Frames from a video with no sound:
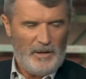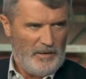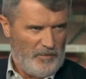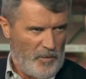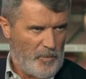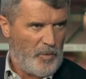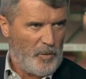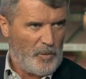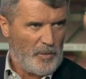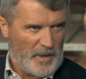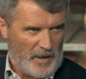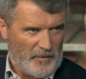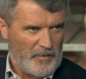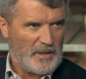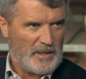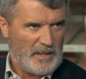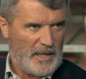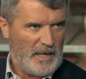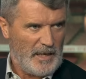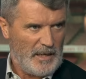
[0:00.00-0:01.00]
Liverpool were there
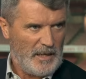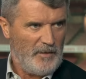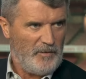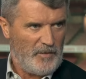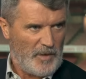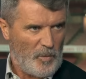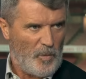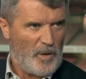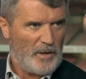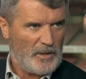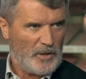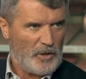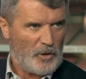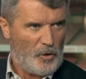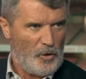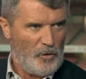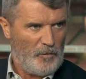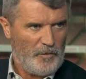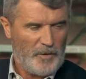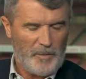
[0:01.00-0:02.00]
for the take, and if they wanted to
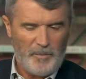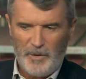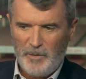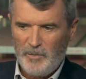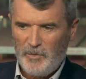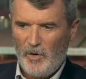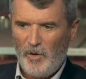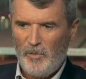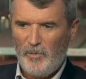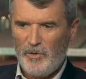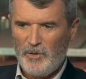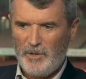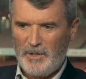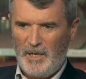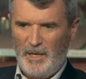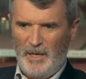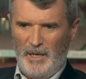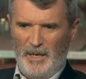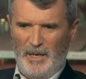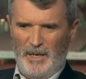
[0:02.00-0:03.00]
go for it, but it was
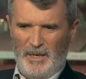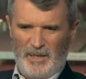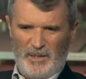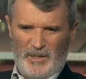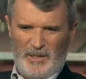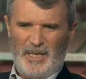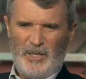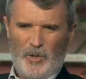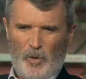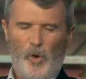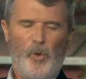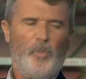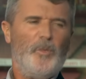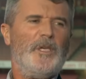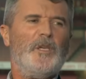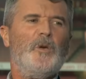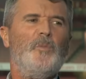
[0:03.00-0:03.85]
almost, let's hope we